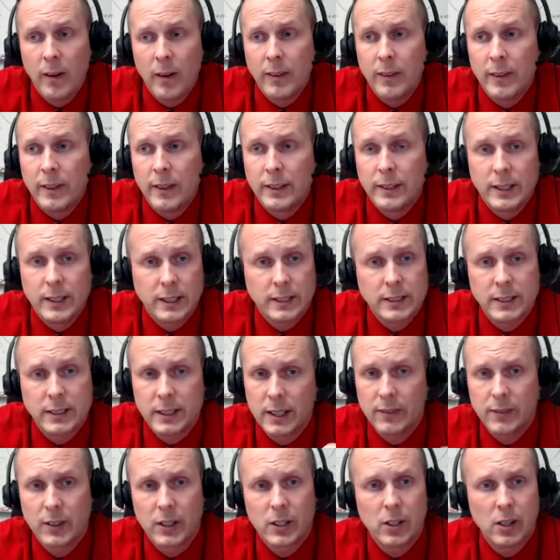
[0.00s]
that doesn't
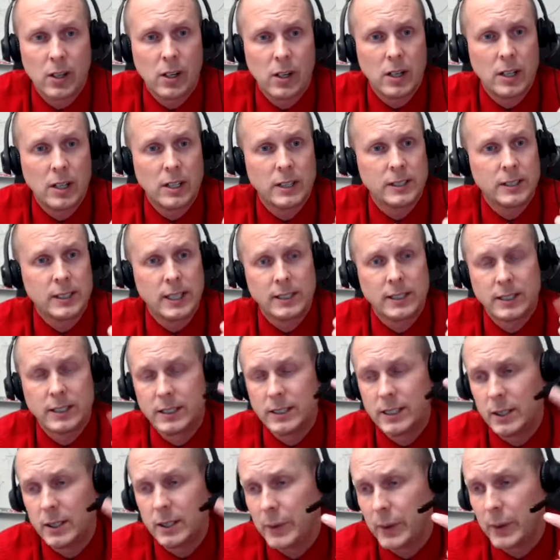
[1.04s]
have a cause, has a
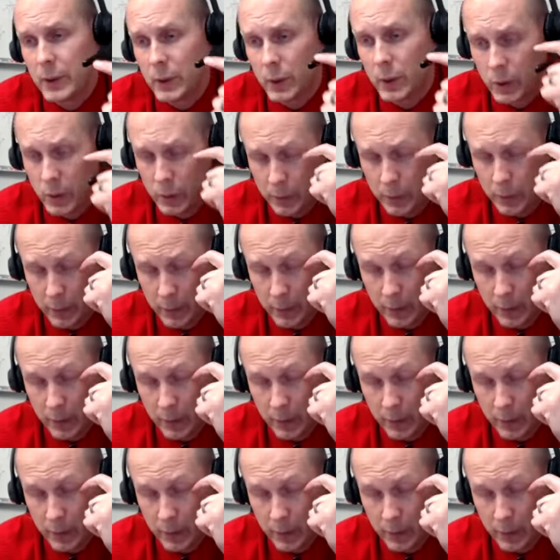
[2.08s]
typical